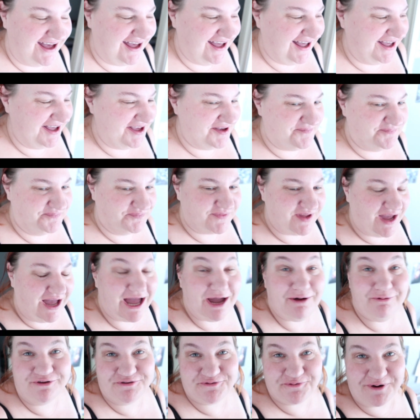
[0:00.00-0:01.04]
Um,
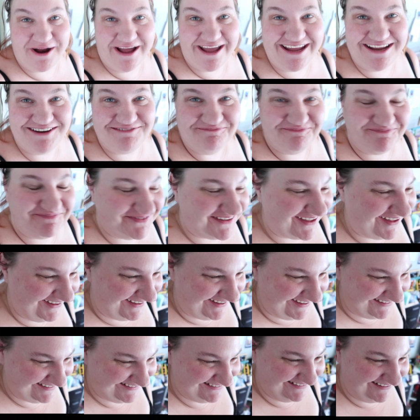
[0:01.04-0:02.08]
I was right
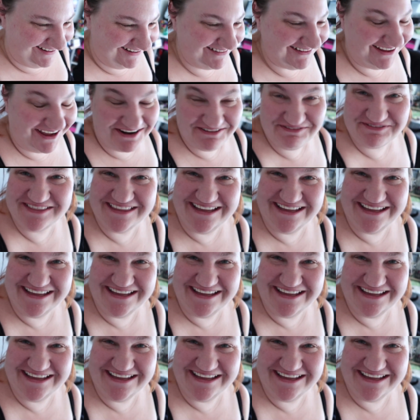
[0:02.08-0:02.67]
on a lot of